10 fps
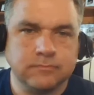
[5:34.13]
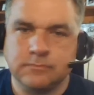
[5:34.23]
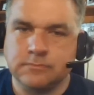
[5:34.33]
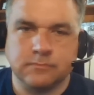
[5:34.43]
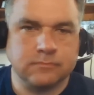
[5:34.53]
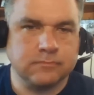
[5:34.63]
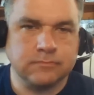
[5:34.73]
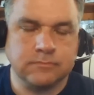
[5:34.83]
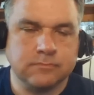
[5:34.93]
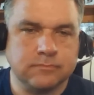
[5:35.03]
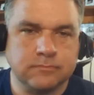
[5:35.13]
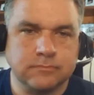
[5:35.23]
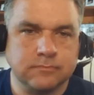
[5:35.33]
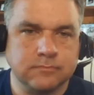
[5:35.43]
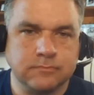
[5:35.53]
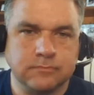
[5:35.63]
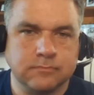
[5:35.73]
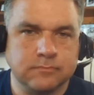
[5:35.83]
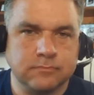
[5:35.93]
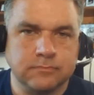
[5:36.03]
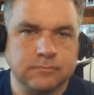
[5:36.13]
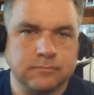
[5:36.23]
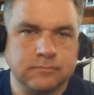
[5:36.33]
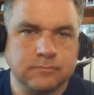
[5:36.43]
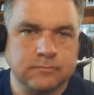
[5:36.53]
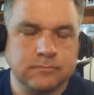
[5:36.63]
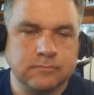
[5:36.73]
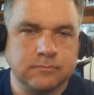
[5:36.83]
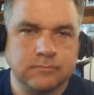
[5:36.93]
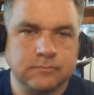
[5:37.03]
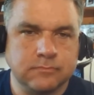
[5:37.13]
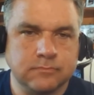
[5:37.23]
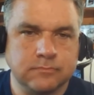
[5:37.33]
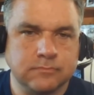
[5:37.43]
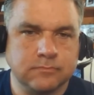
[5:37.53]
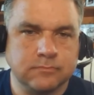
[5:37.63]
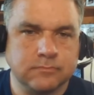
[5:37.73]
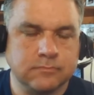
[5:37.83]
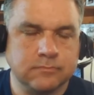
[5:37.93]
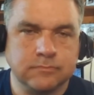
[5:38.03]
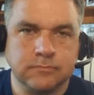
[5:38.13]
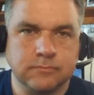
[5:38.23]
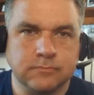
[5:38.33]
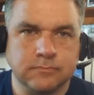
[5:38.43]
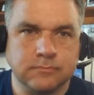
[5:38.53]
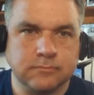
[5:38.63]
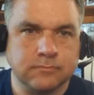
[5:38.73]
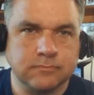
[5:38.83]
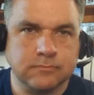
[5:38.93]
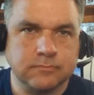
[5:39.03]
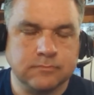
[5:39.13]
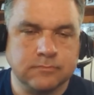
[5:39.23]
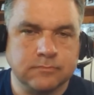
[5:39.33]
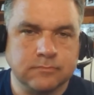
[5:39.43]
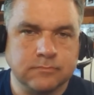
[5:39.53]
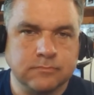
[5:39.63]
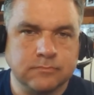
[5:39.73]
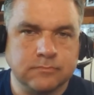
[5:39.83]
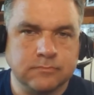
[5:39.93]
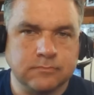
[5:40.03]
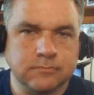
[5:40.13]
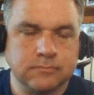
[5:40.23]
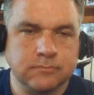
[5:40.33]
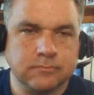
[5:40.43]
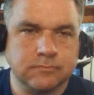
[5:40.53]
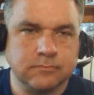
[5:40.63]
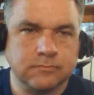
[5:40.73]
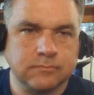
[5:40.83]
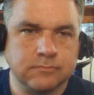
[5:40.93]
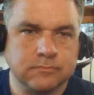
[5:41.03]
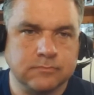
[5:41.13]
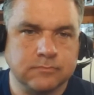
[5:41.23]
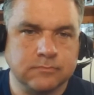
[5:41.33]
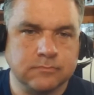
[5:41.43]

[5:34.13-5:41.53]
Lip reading: [no speech]